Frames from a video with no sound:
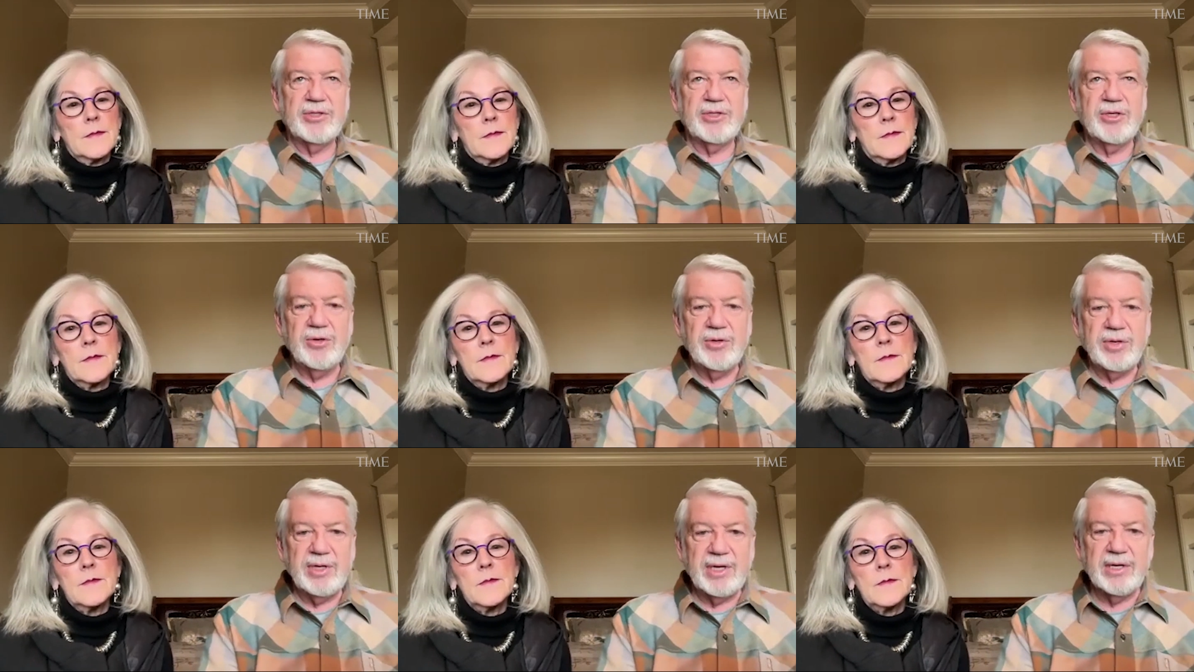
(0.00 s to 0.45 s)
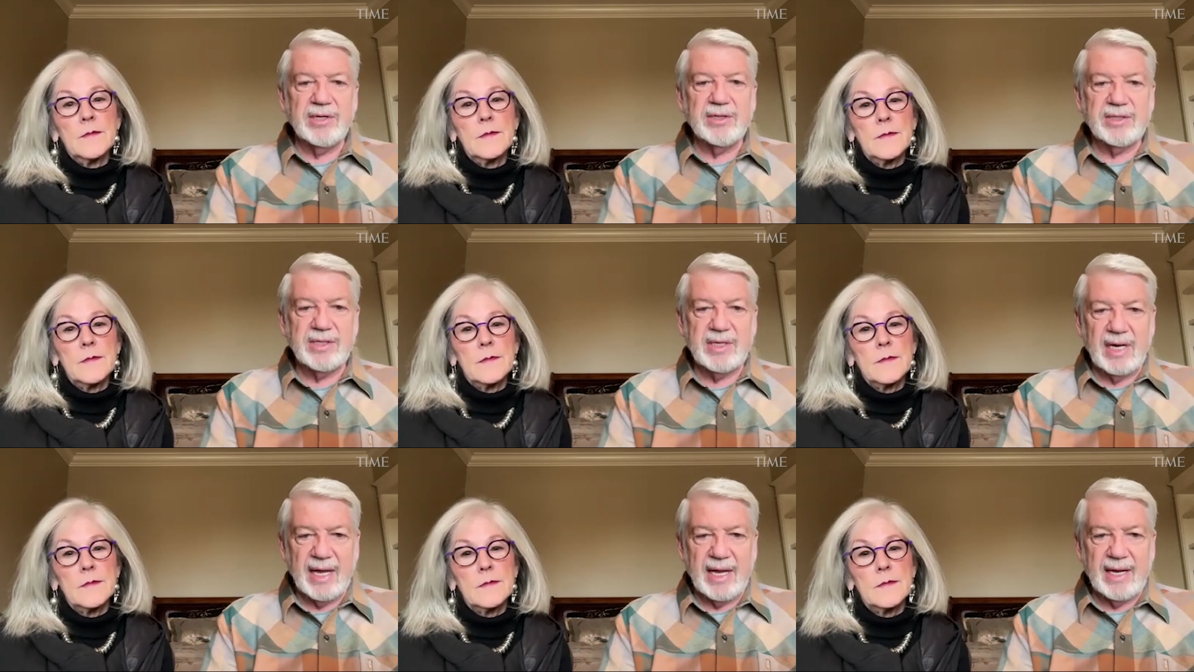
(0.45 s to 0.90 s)
Speaker 1: 2 years
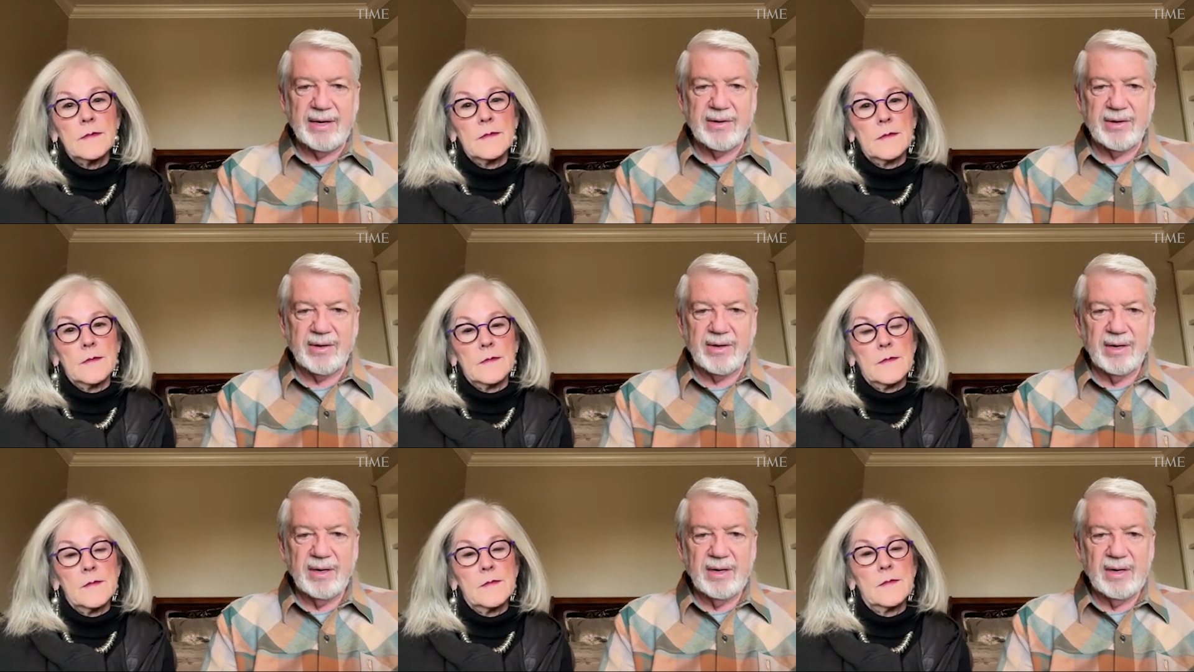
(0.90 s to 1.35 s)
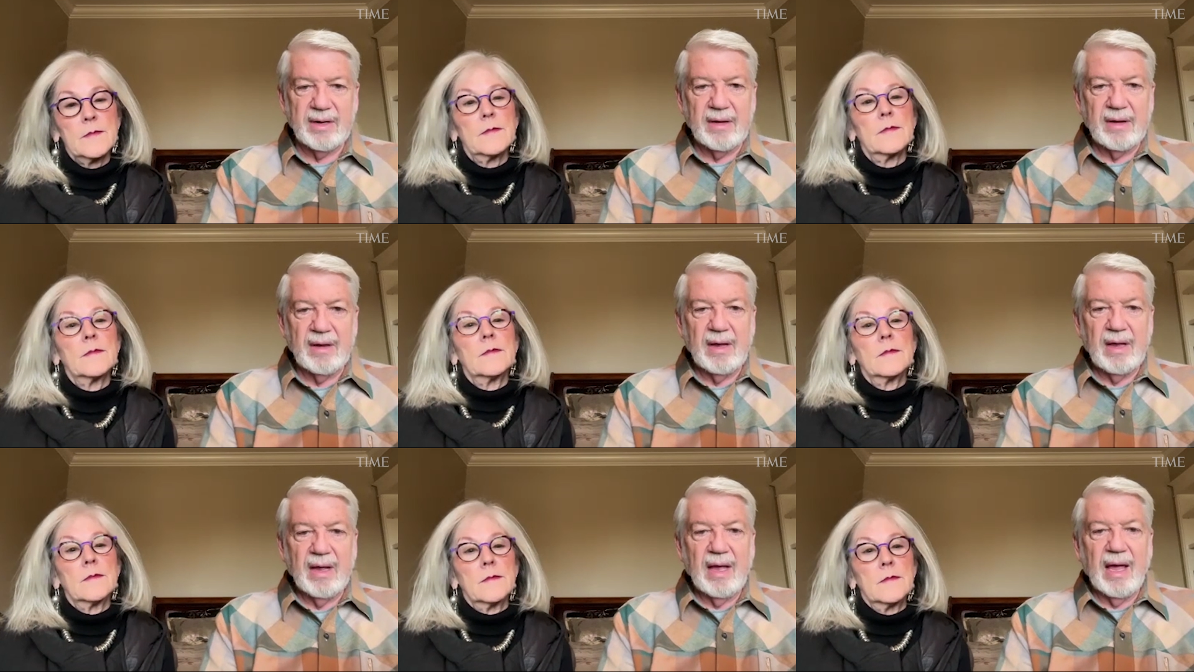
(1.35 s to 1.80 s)
later.
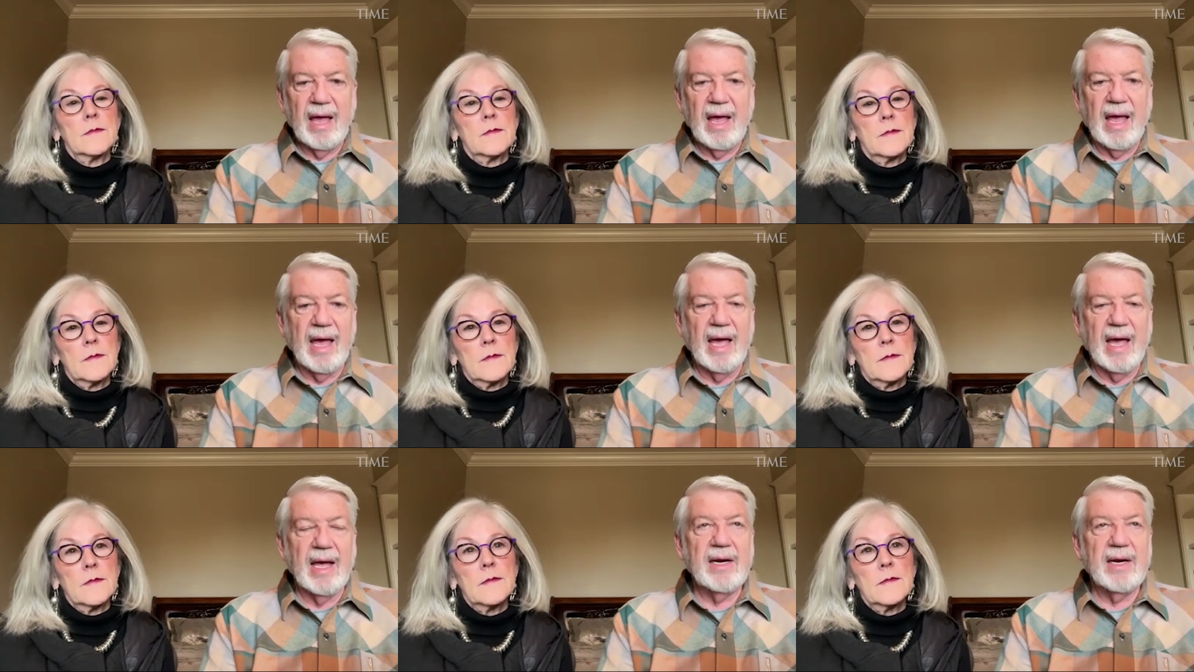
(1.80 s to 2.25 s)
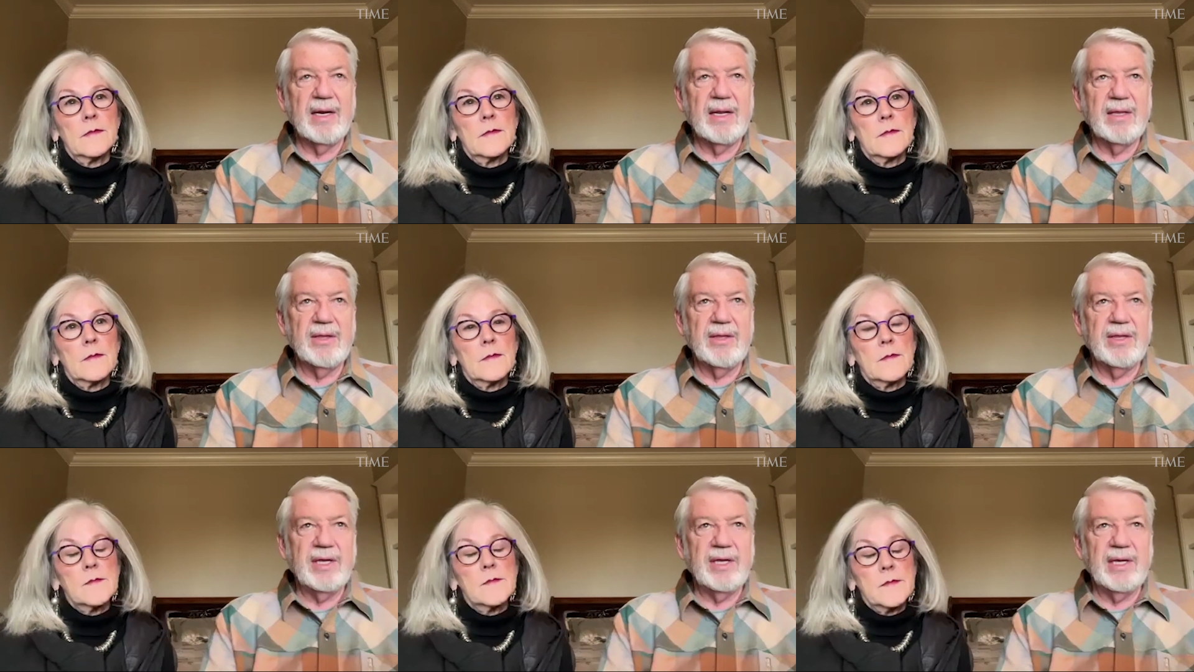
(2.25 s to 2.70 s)
Yep.
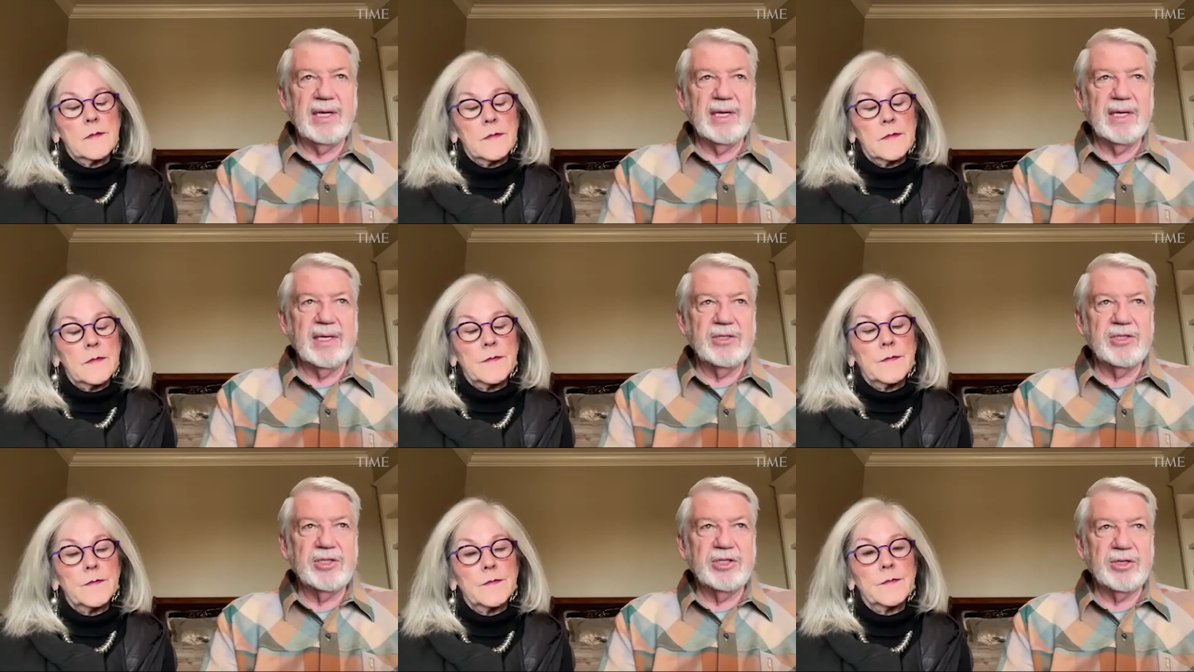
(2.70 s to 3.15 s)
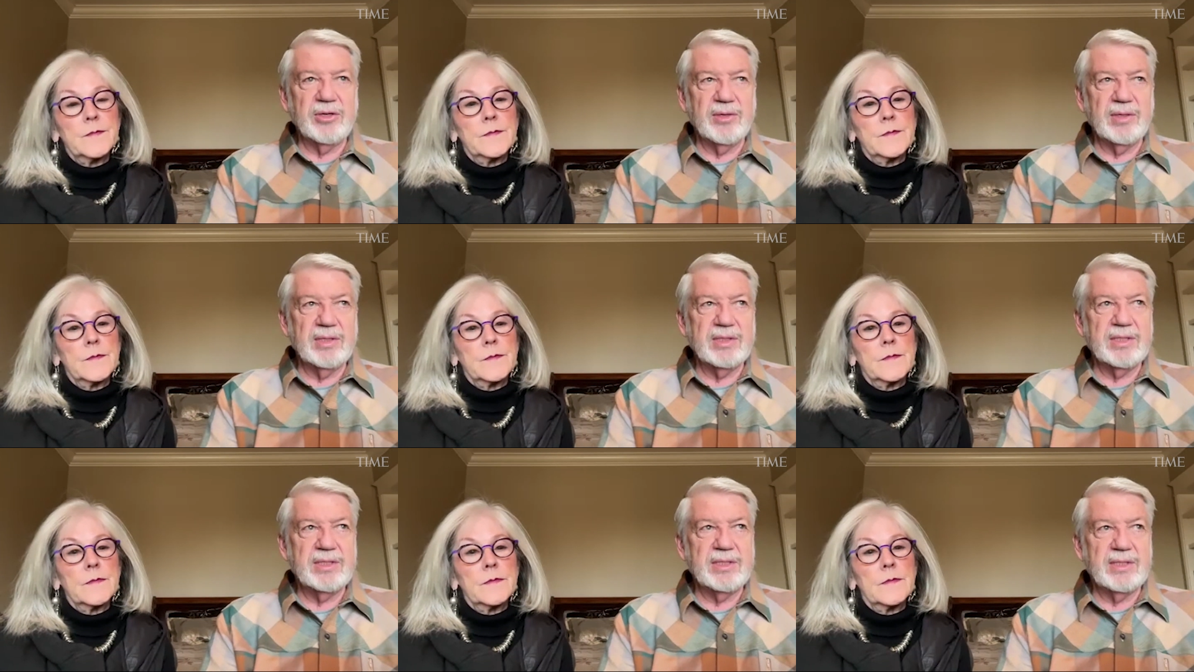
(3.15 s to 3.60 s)
And the
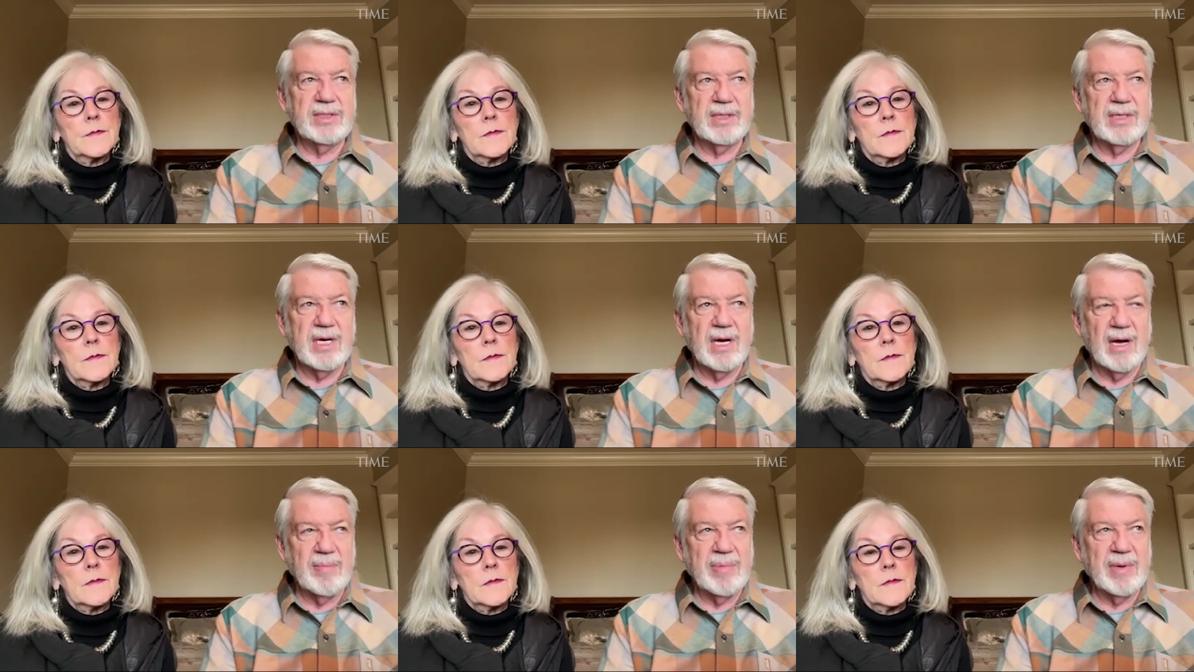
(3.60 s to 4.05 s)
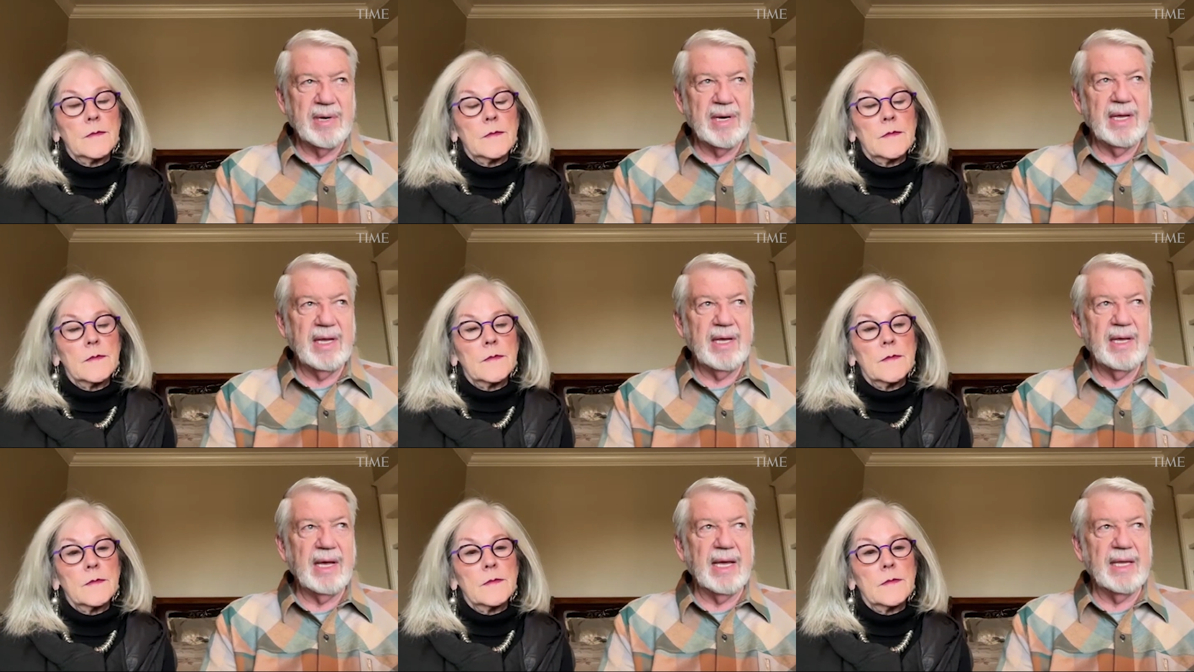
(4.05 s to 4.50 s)
insurance
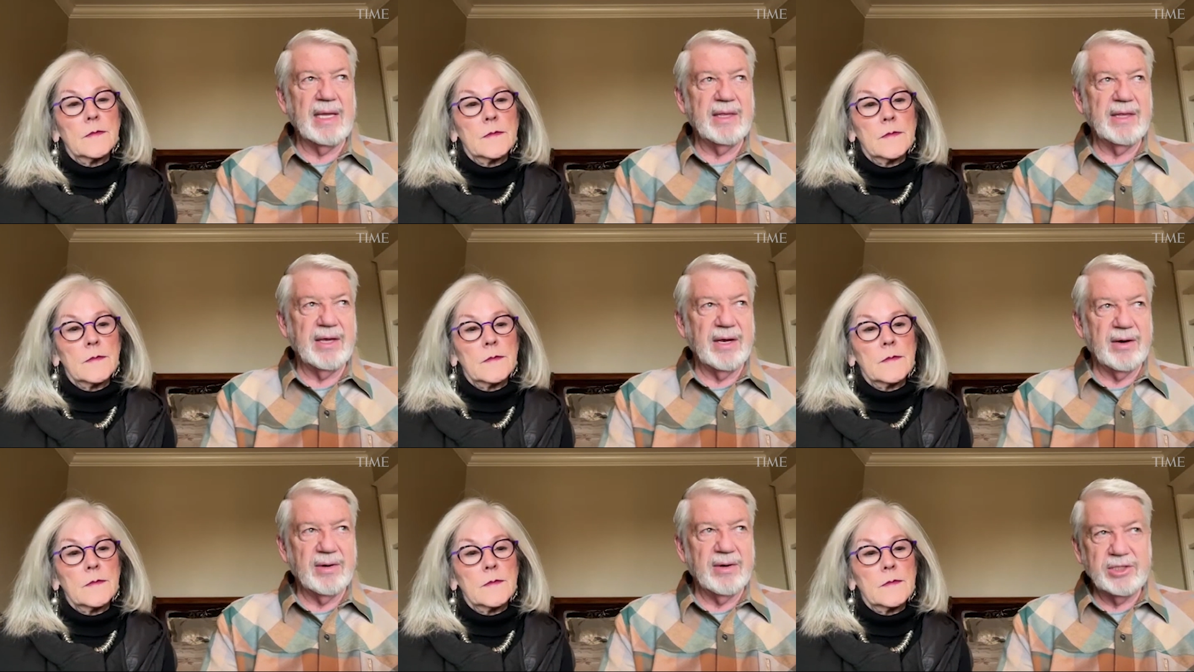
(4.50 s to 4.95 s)
company and their